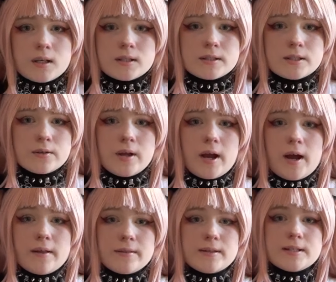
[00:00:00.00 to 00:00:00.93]
So
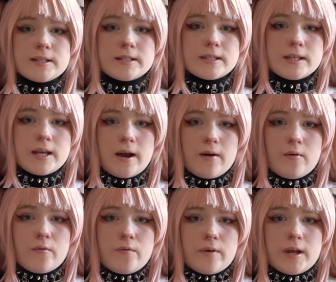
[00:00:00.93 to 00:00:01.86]
yeah, this is the
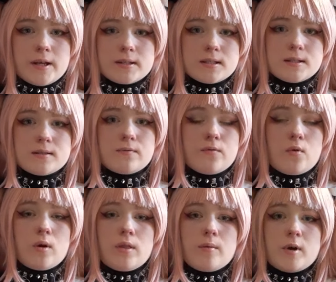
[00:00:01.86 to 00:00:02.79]
outfit
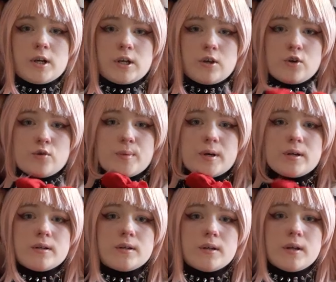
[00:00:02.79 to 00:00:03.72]
for the
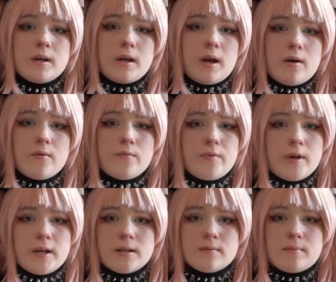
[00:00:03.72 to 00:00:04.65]
Monokuma
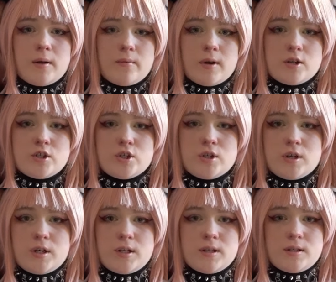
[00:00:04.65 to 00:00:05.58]
outfit. My red
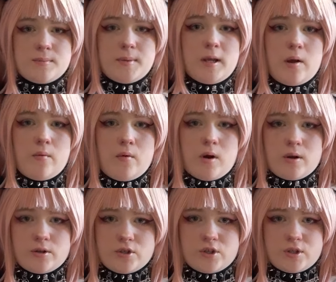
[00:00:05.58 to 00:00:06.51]
shirt is being
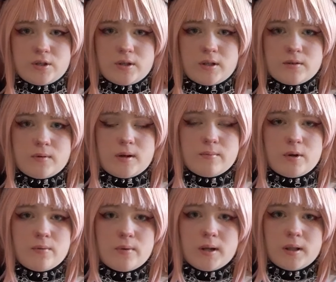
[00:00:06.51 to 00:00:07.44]
washed, so that's why I'm
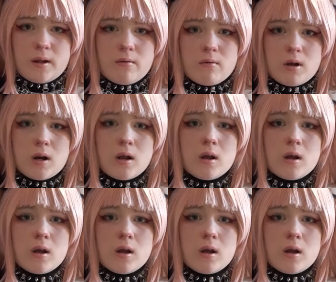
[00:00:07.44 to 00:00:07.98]
not wearing that one.